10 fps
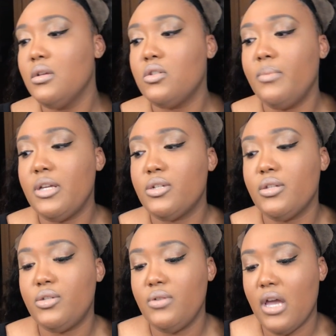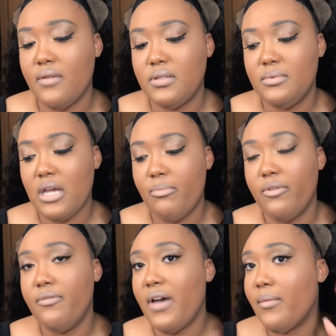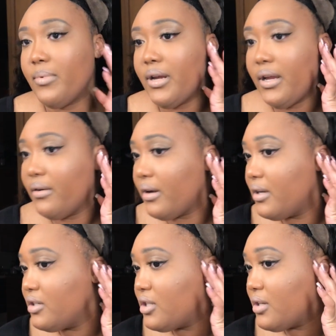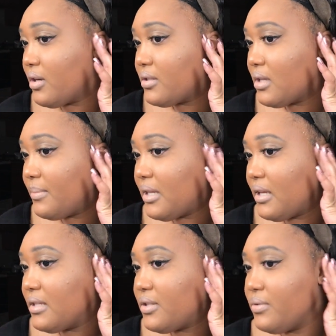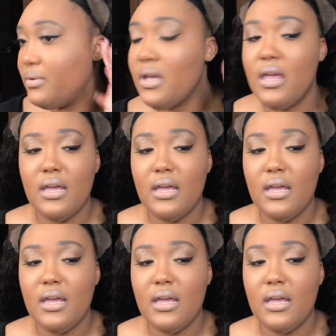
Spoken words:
so make sure that you have some type of fabric or cushion or something to